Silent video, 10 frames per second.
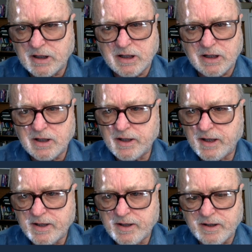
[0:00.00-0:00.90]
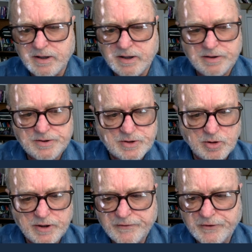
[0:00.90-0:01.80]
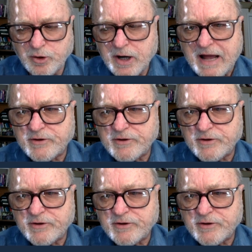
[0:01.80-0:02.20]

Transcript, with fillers: Uh, uh, so if you're